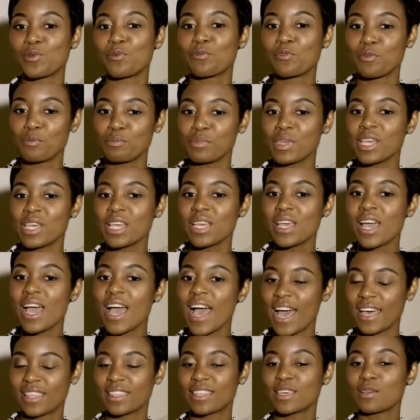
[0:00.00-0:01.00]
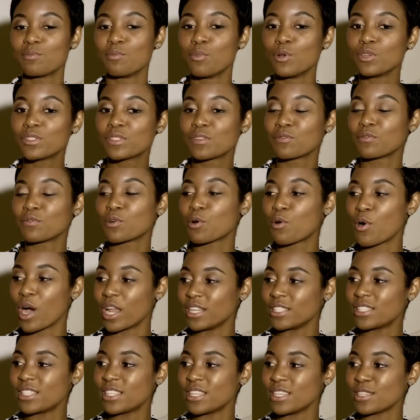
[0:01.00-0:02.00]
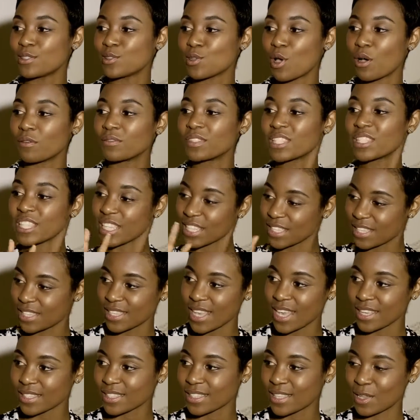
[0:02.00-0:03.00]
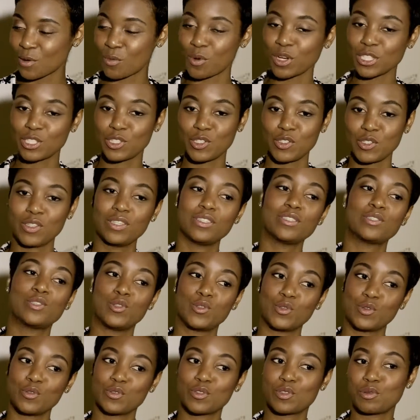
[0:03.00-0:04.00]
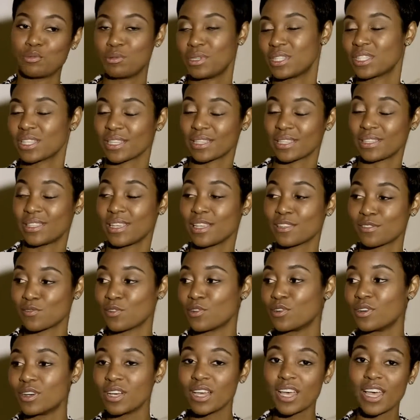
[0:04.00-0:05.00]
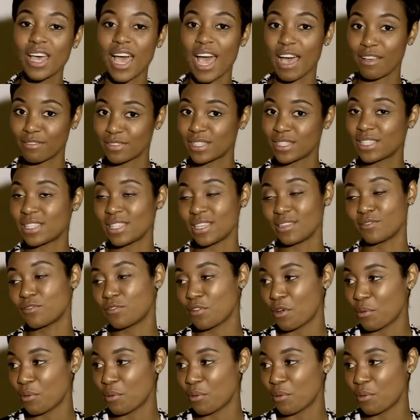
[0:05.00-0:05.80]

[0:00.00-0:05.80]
So for me, I think most of the qualities of success and what you need to do to be successful, I've seen